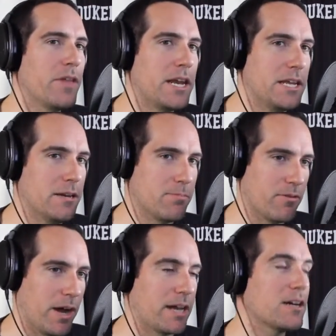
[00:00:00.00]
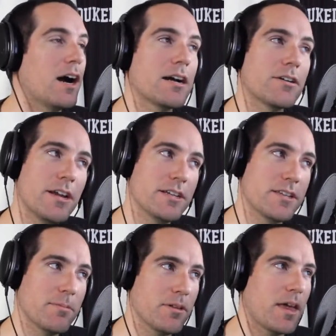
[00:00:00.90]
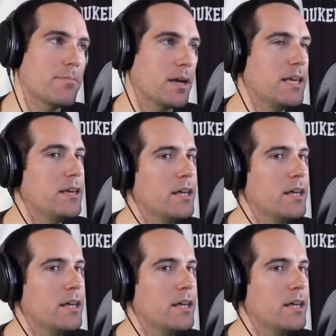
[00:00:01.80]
And he didn't provide a concrete example of that, but